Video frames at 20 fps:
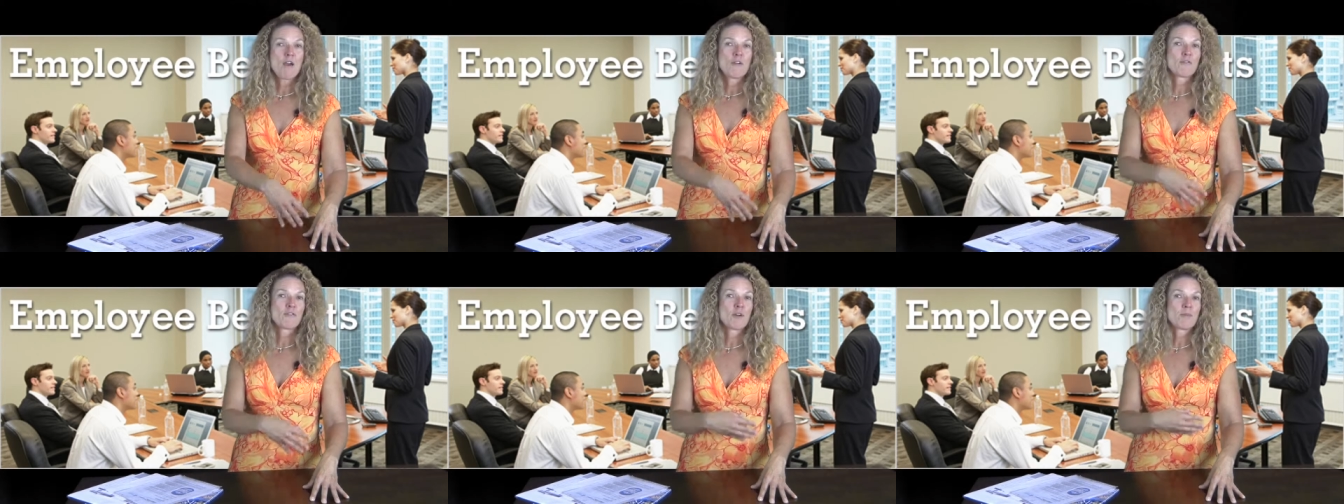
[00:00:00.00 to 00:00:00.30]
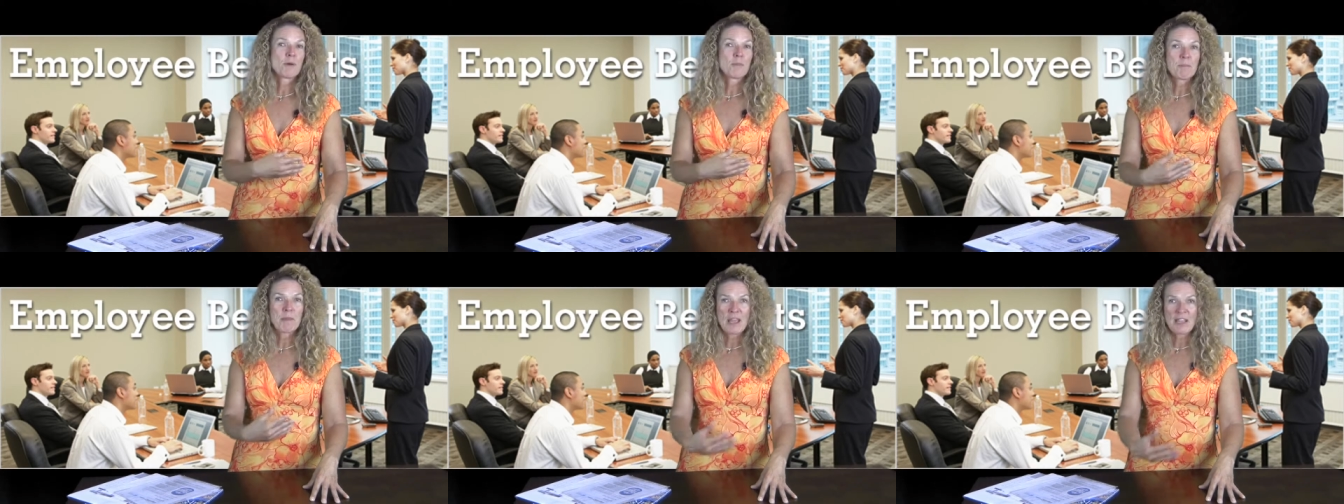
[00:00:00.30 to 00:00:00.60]

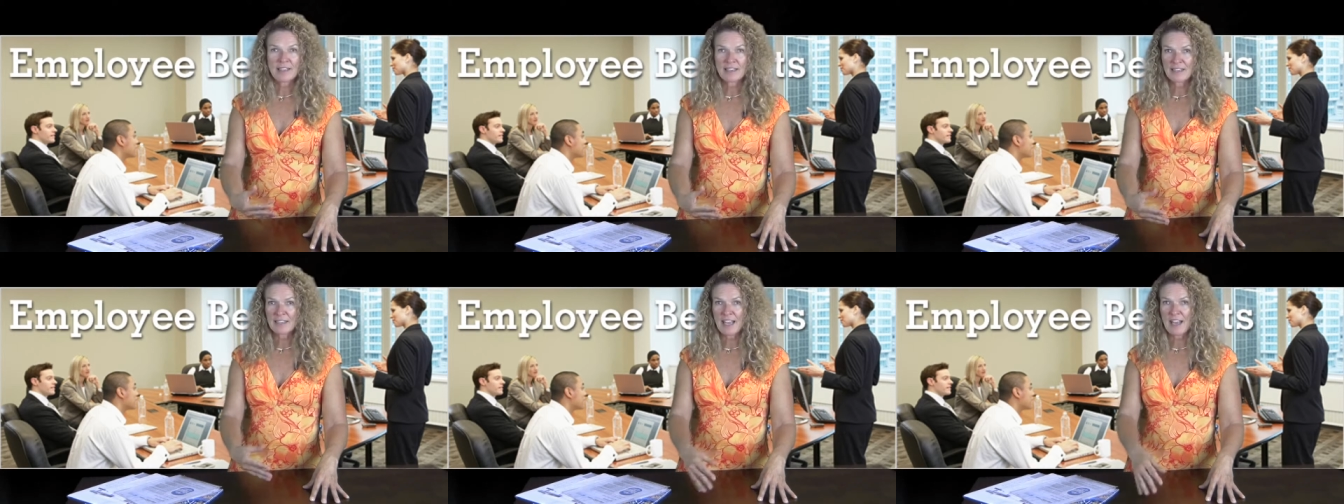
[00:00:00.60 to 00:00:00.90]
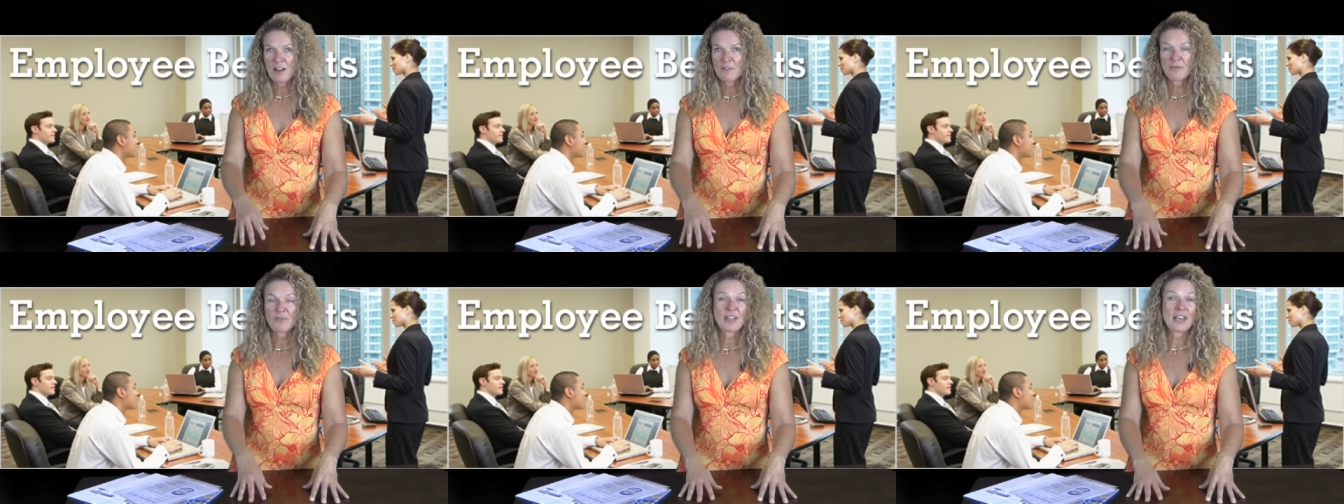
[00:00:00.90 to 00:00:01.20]
from a bank
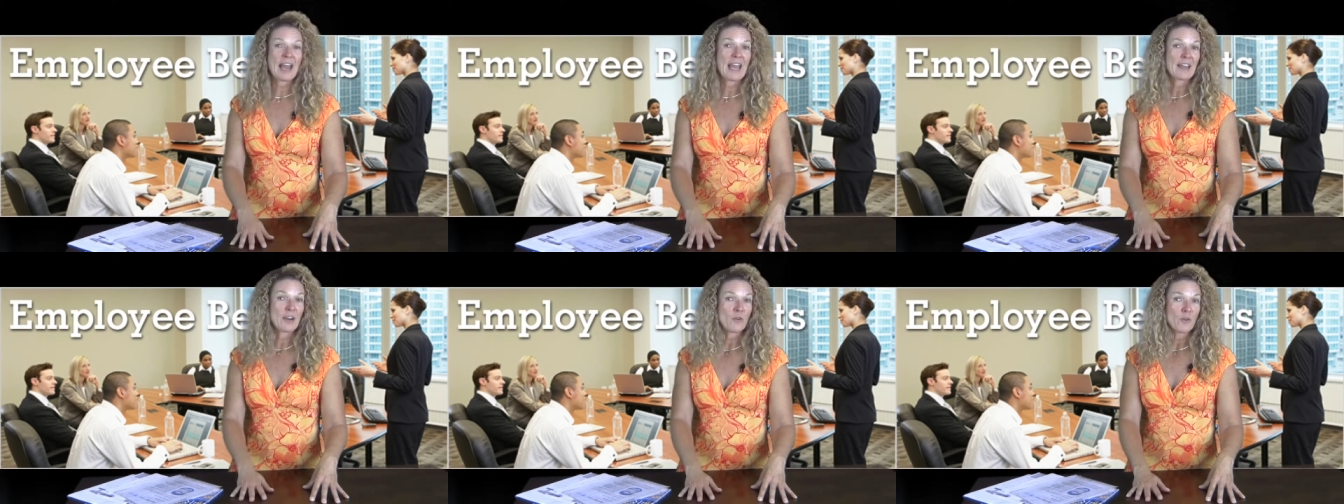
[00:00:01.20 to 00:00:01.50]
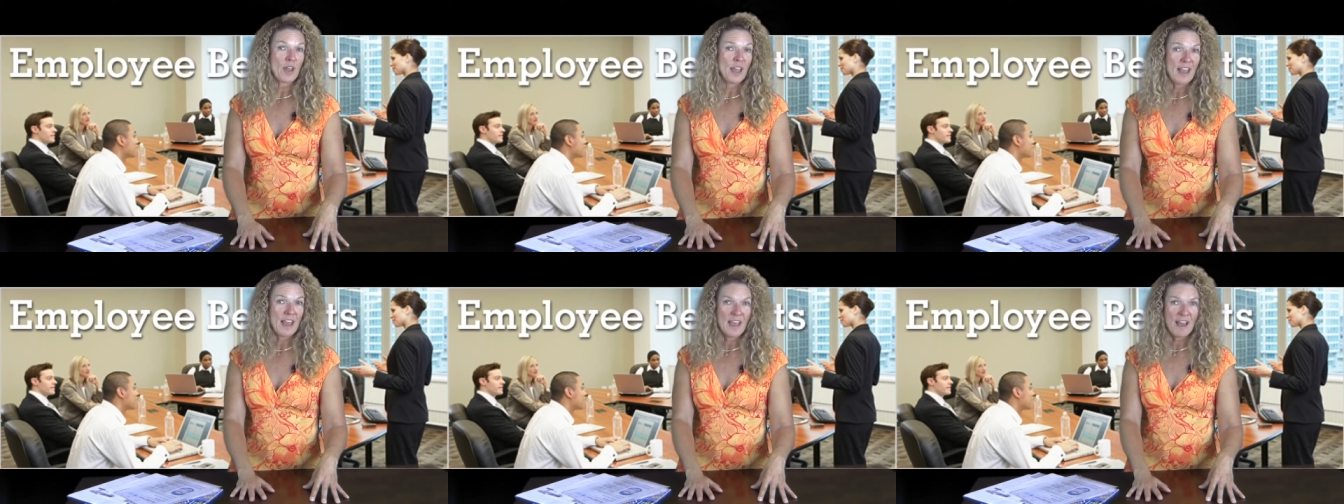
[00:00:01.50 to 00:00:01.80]
account that I
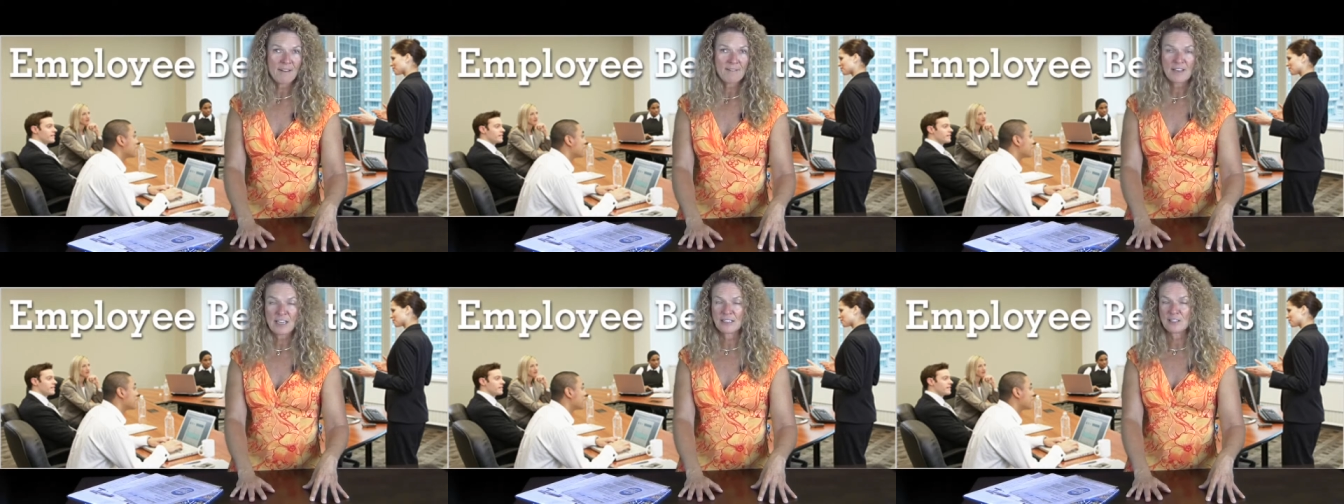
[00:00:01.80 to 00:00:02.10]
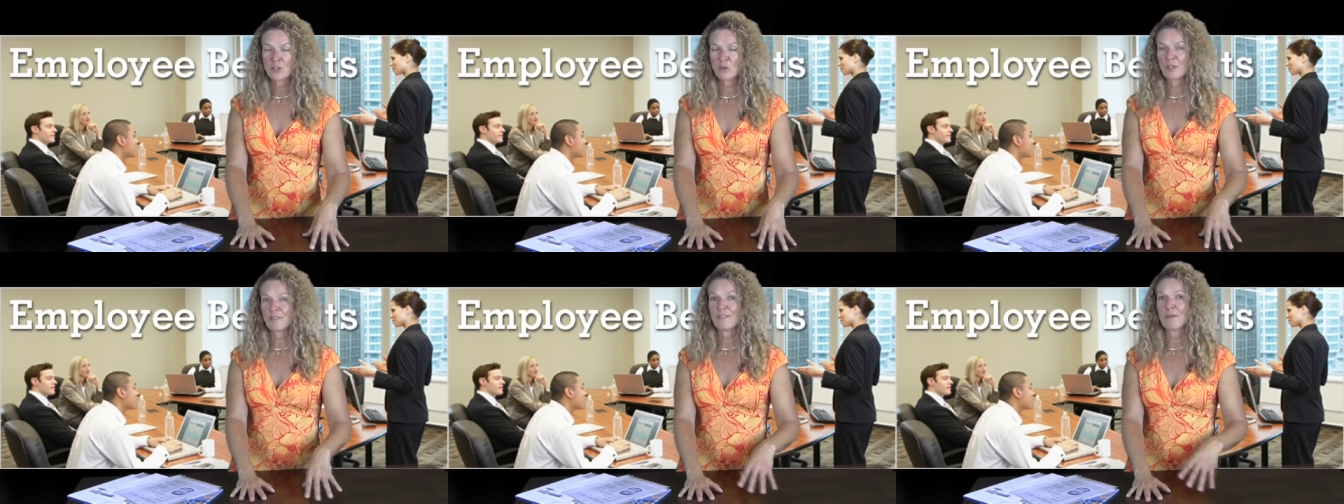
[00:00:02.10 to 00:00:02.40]
don't have
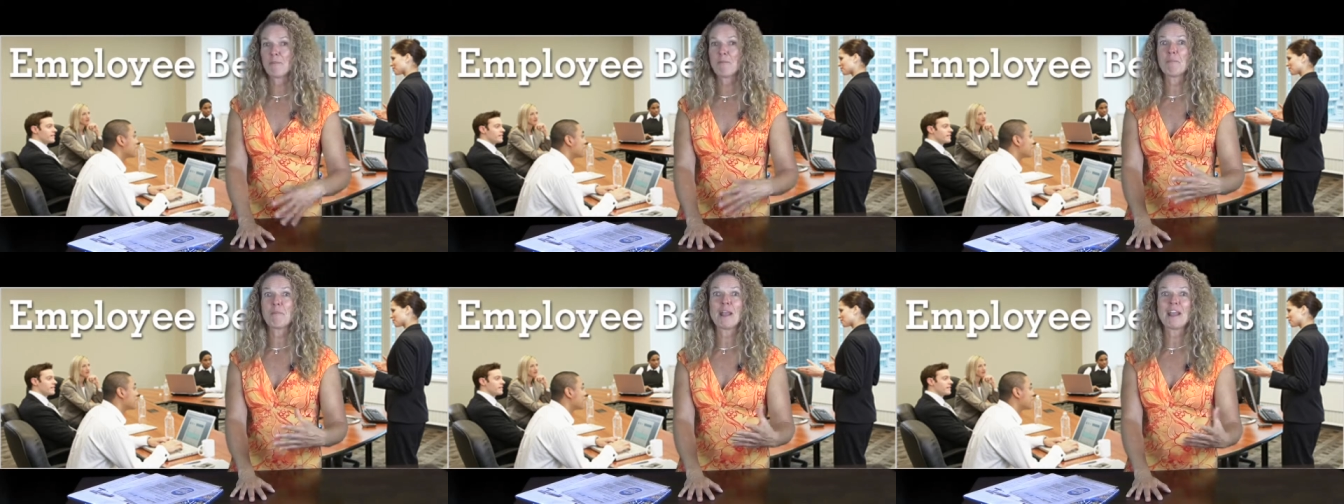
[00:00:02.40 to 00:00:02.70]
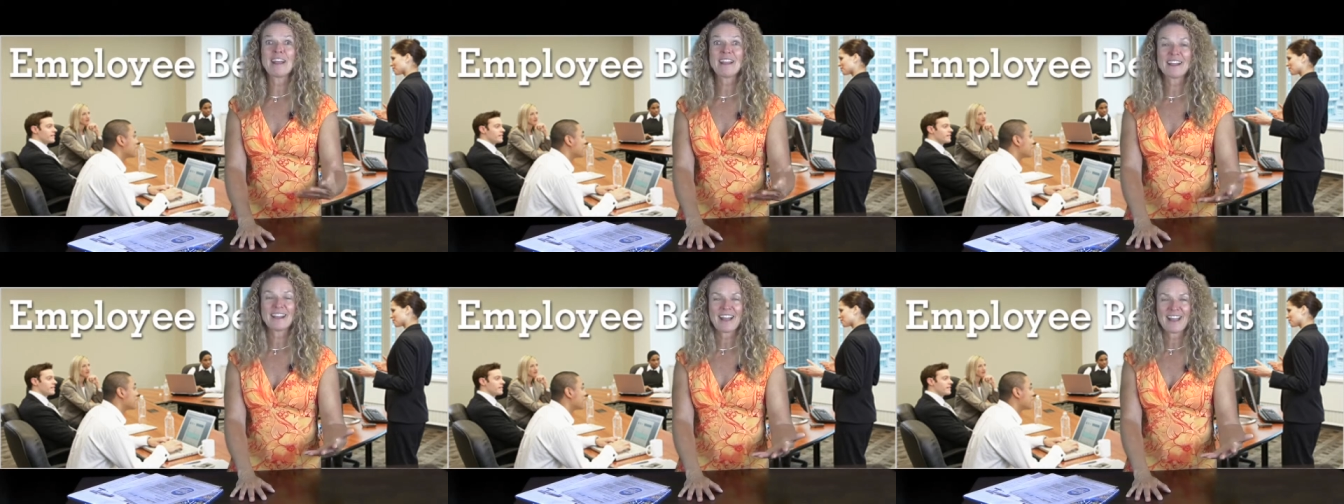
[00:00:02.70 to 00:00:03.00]
and don't even
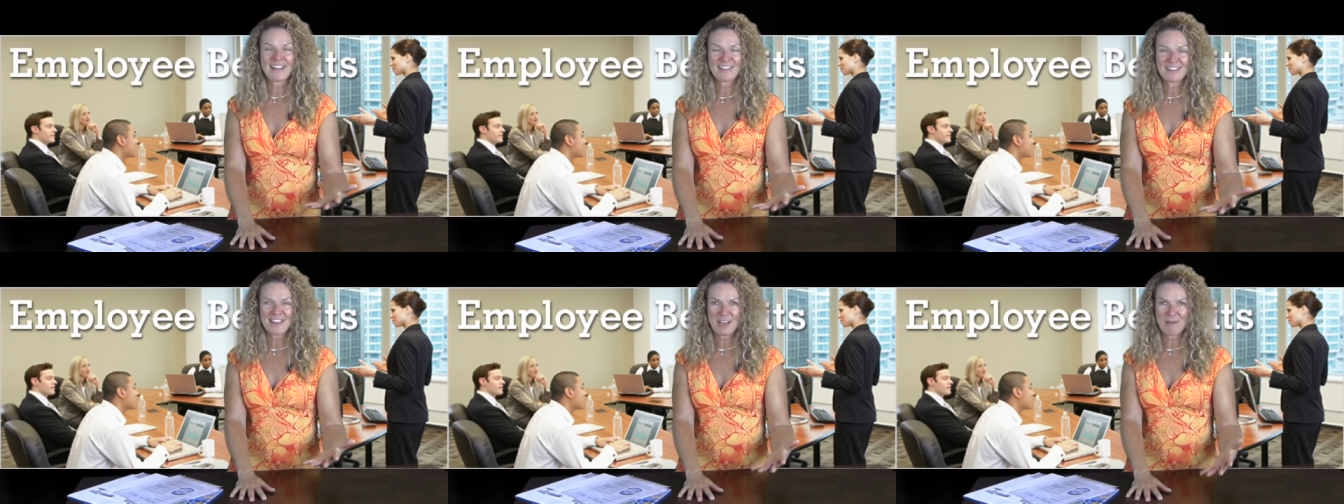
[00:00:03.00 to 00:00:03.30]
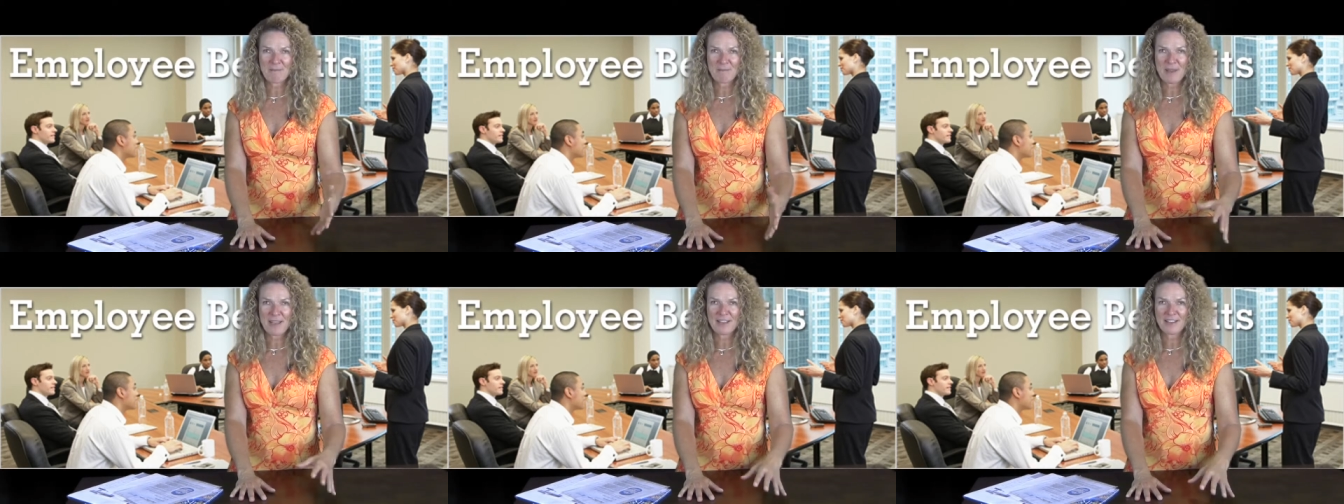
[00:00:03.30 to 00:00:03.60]
bank at
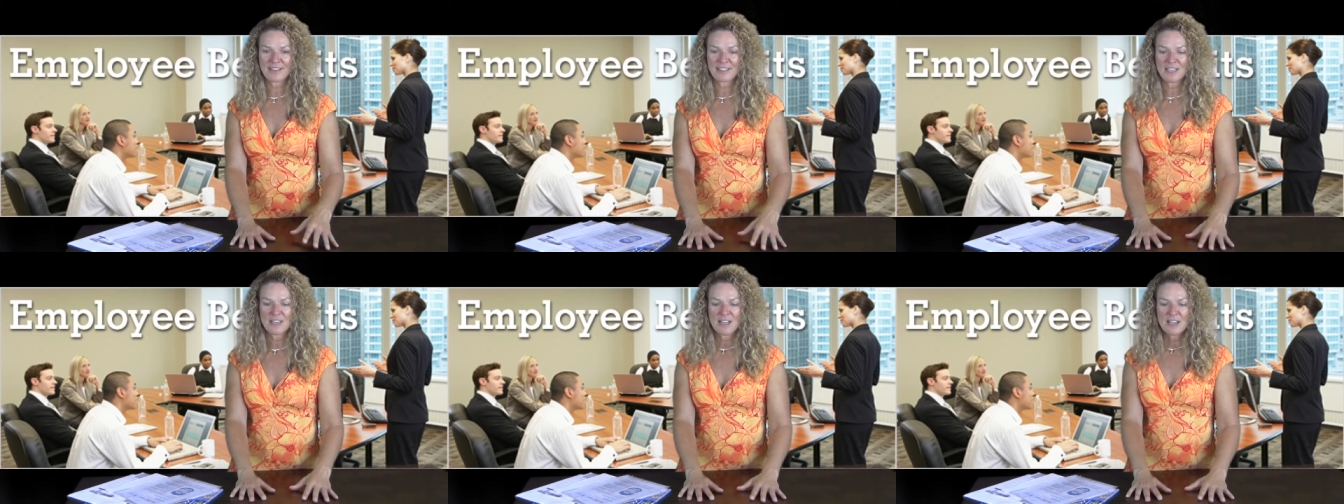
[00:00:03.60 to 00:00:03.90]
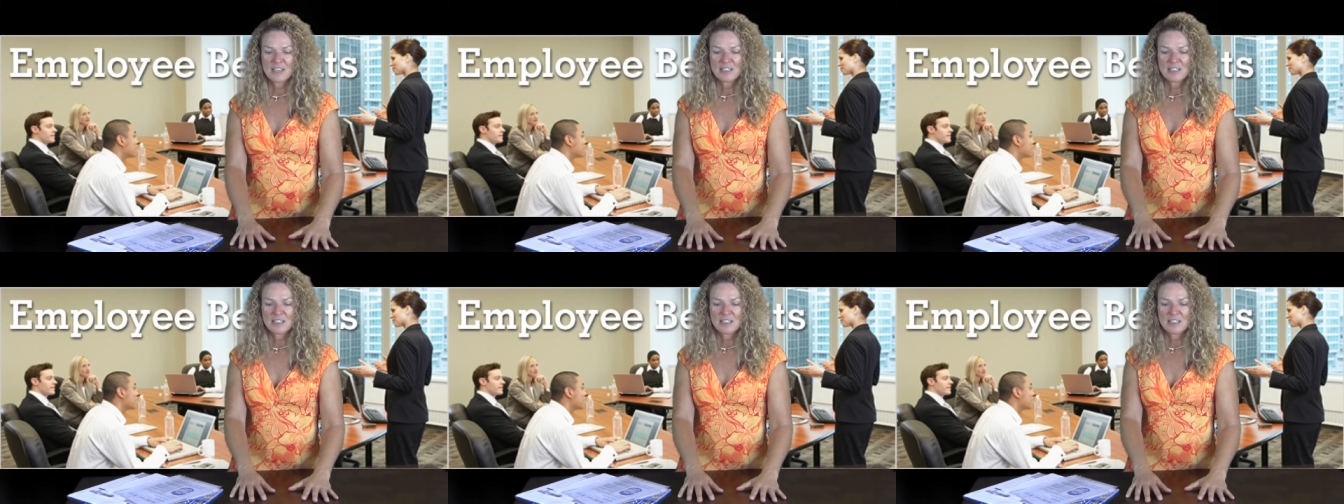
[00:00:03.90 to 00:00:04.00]
that bank.